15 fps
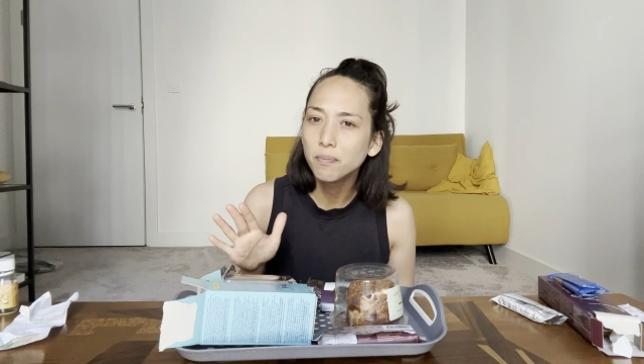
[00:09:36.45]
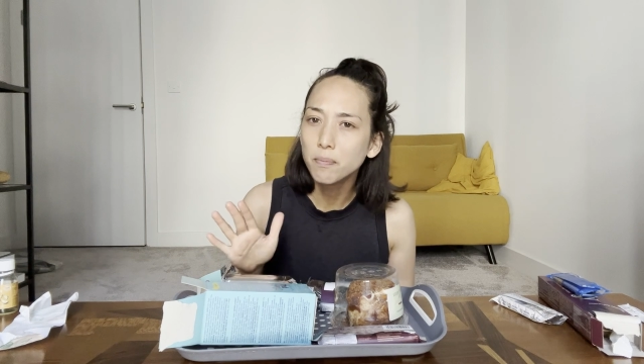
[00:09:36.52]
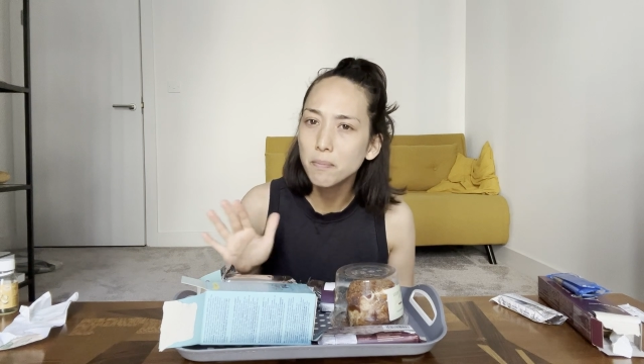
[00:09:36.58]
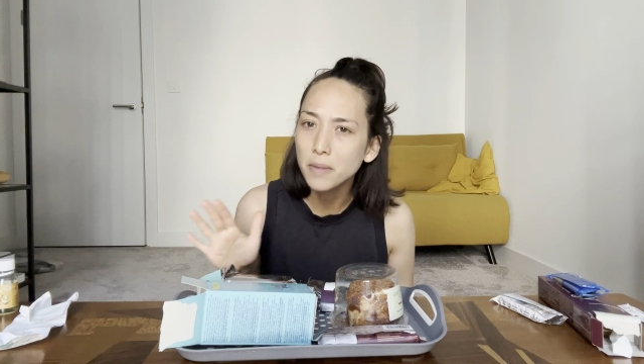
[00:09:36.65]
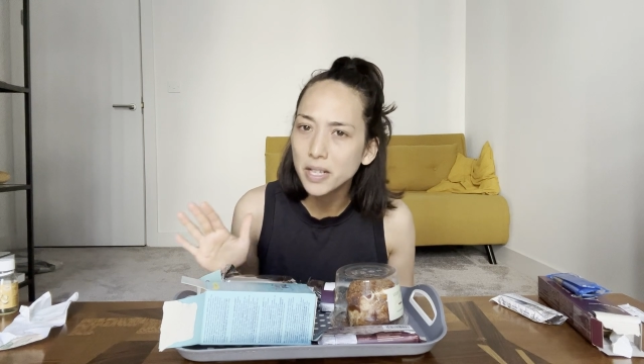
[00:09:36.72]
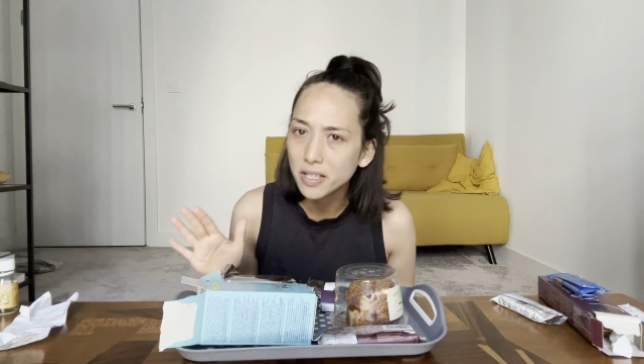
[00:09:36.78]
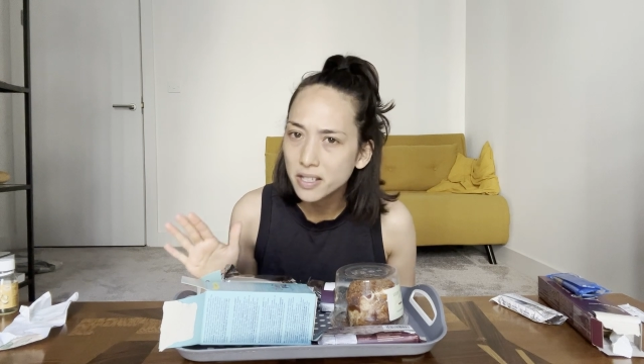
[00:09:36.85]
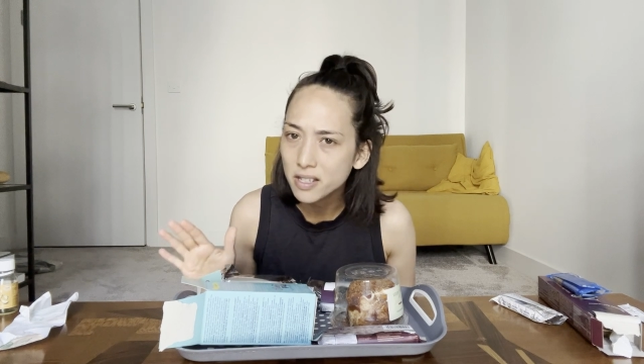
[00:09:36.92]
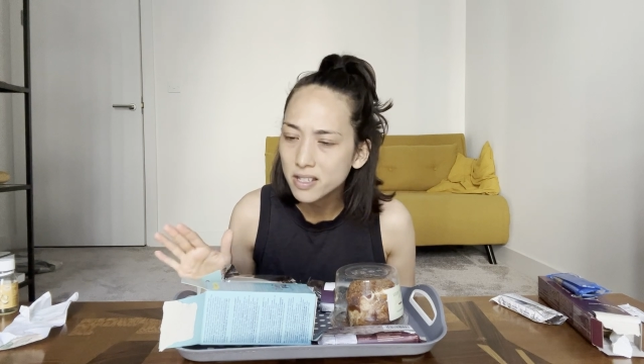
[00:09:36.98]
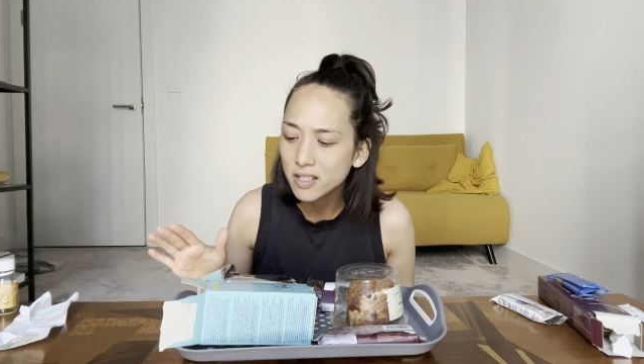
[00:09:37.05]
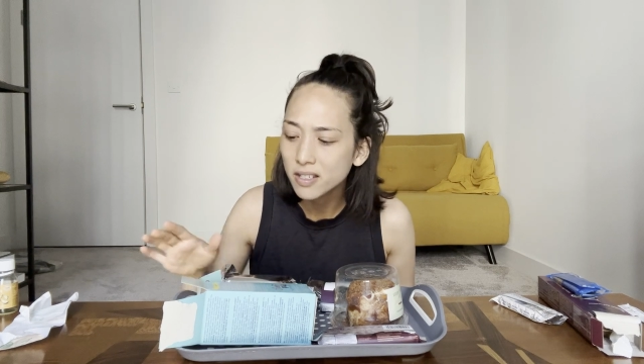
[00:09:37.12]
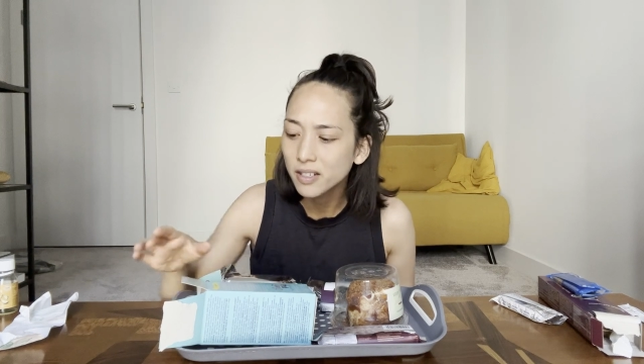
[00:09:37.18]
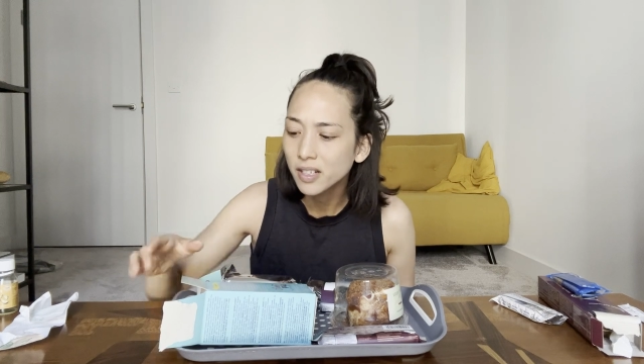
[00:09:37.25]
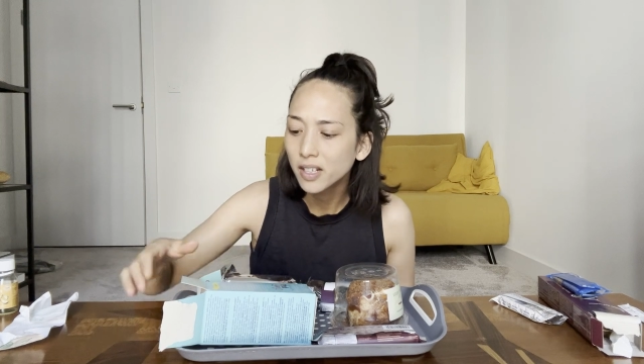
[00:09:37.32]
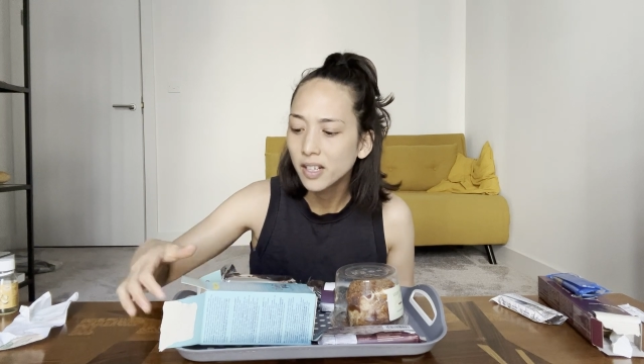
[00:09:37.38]

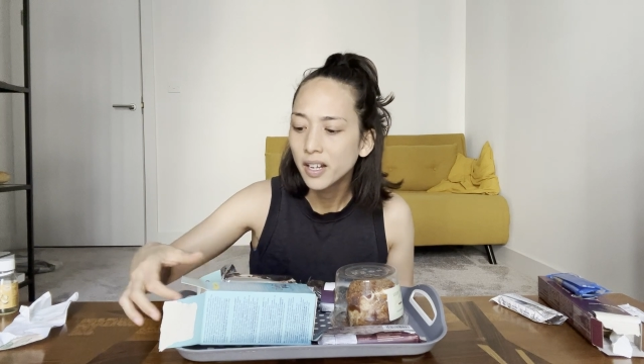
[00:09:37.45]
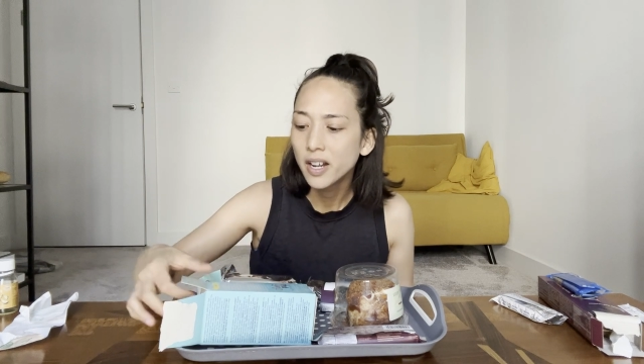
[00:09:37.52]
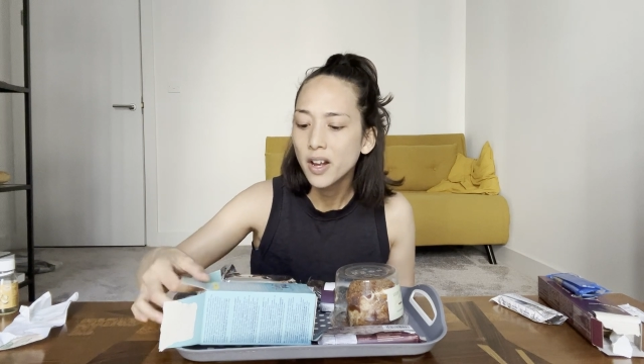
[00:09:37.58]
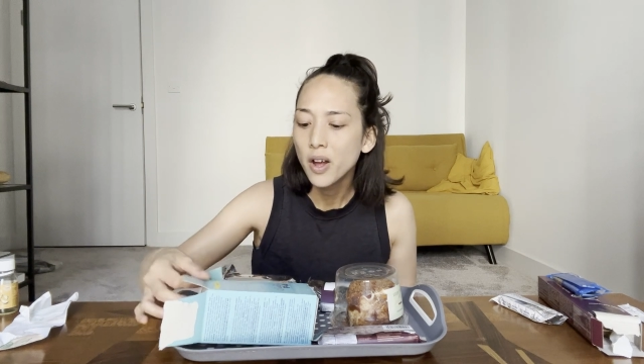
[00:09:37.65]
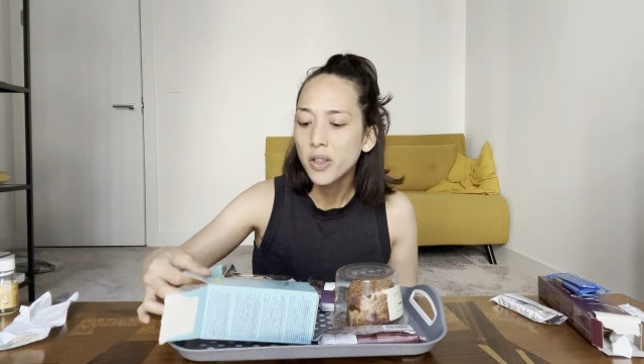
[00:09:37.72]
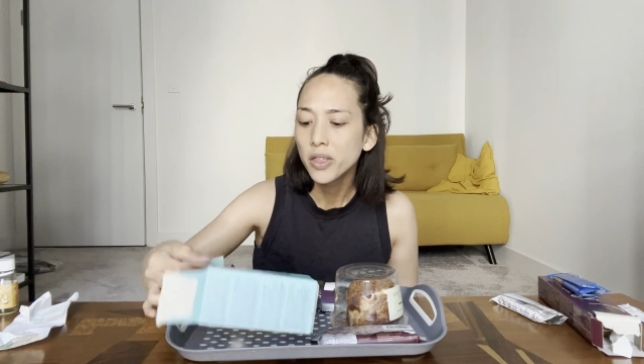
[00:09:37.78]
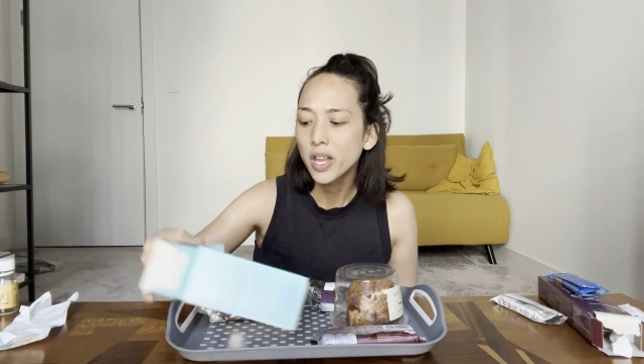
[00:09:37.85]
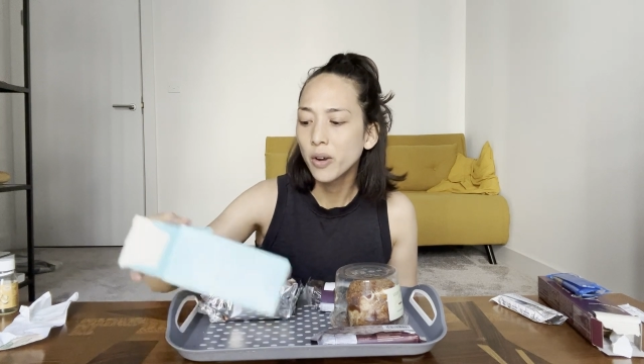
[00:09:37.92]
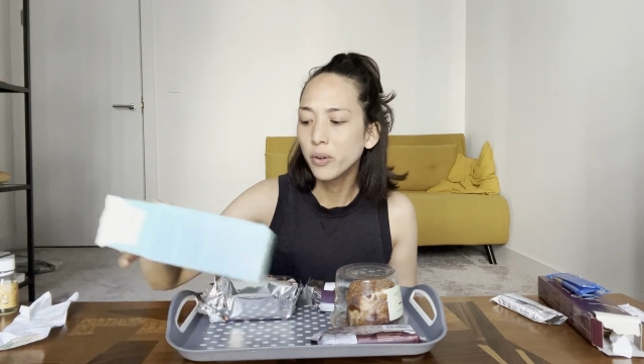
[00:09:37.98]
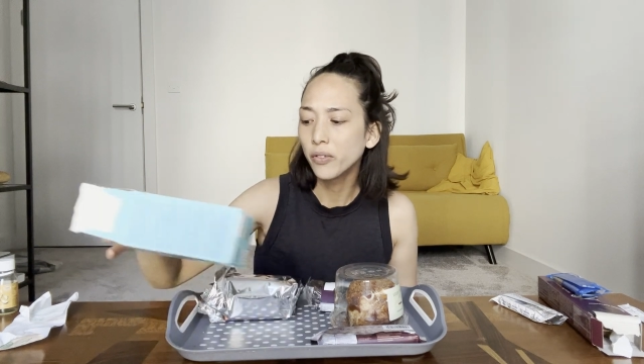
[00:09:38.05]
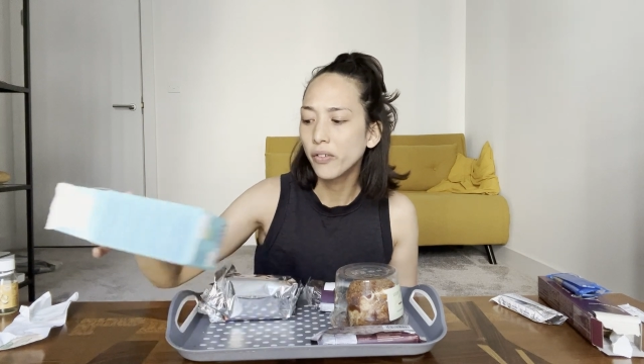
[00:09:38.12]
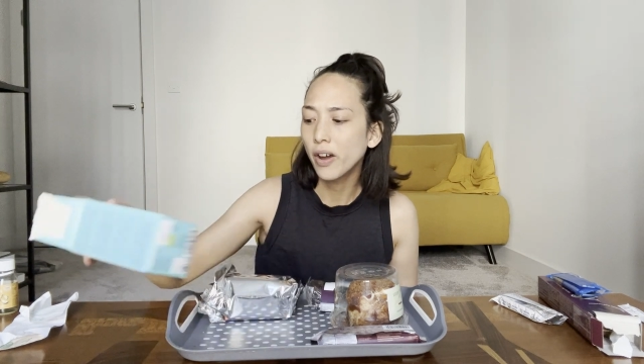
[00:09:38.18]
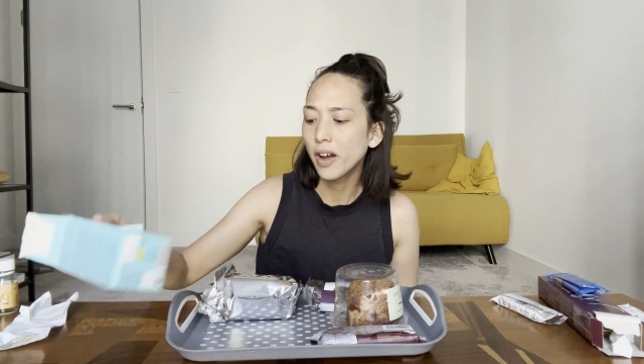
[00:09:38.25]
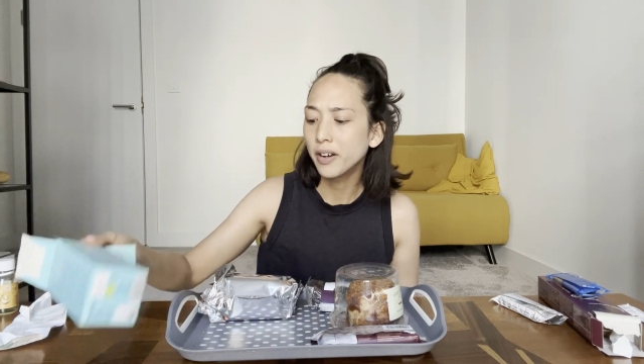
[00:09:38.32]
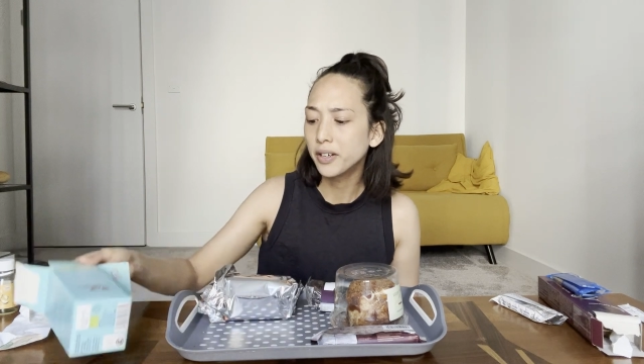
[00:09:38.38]
miss that
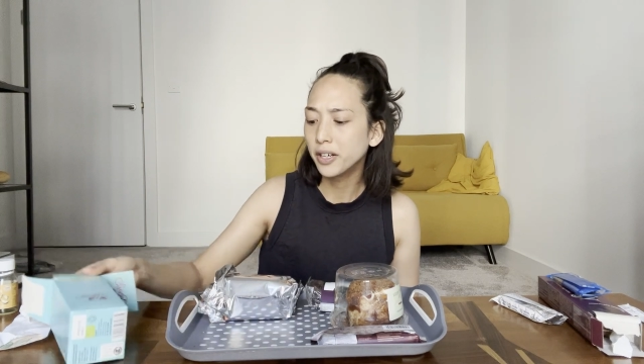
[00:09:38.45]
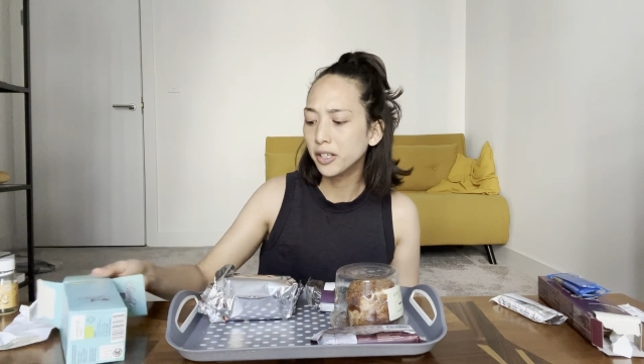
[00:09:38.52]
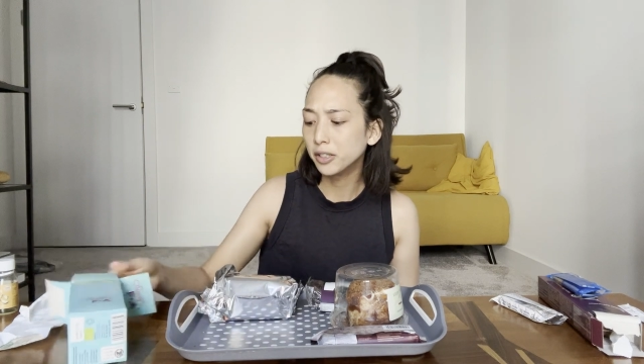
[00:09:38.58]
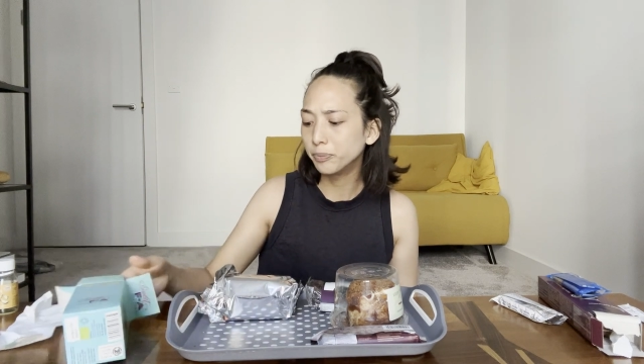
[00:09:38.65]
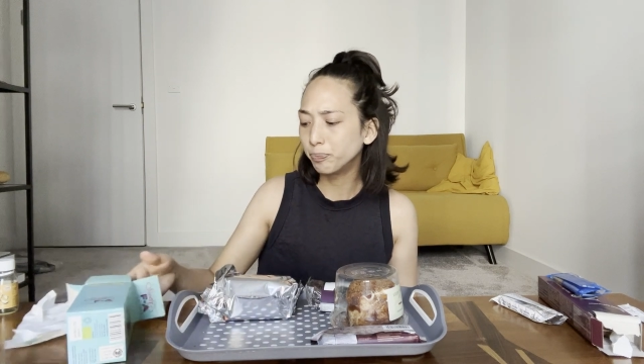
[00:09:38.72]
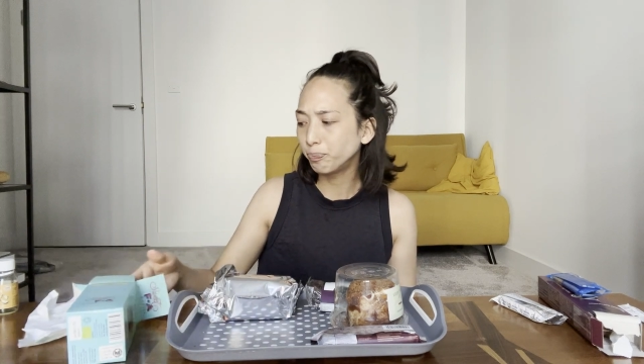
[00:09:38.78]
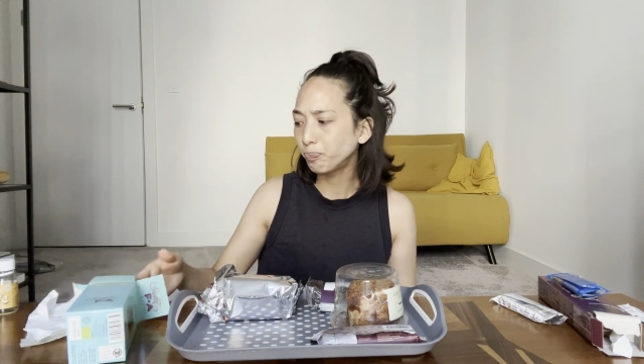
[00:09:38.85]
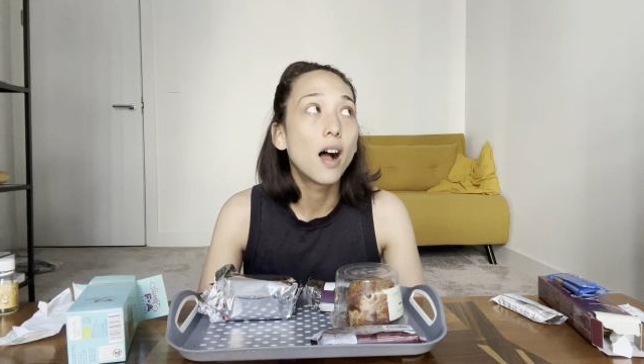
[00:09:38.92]
we've had here.